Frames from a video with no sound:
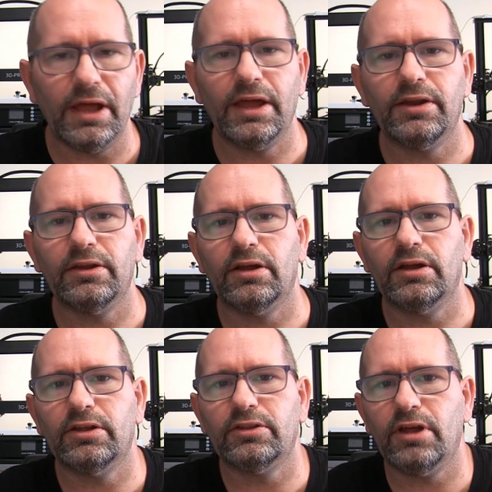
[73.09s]
And
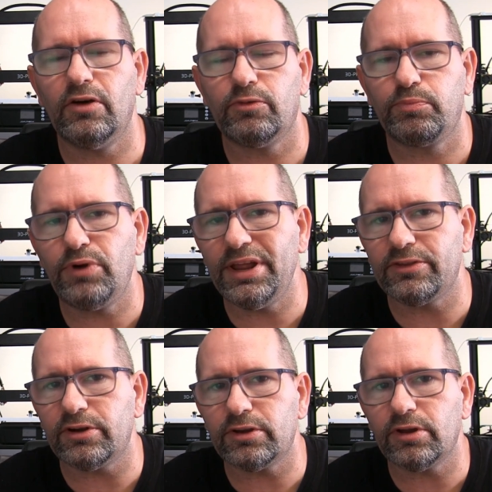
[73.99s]
uh, those
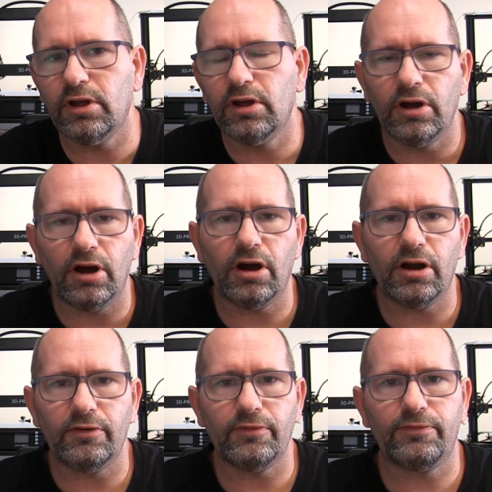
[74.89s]
printers
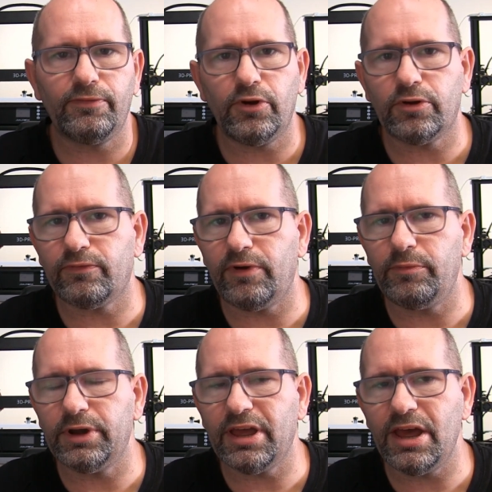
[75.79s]
are first
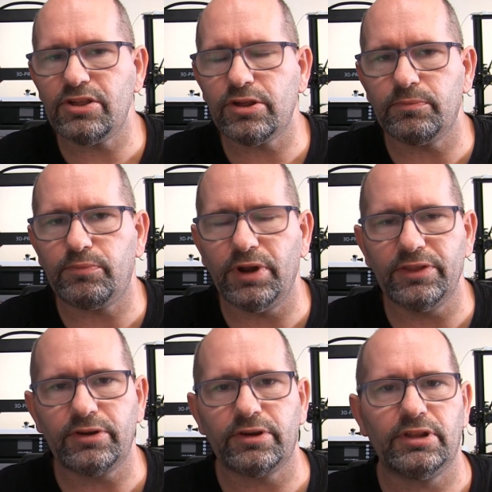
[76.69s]
fabrication
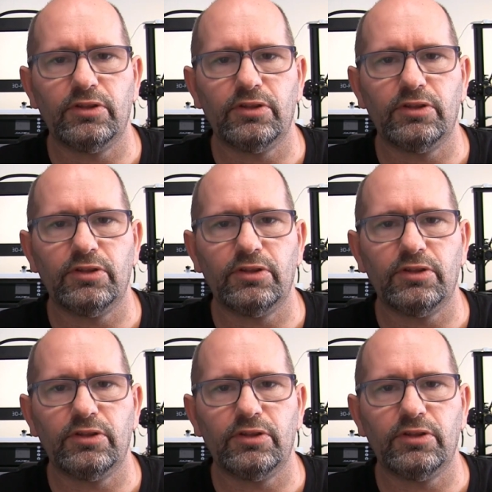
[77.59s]
printers.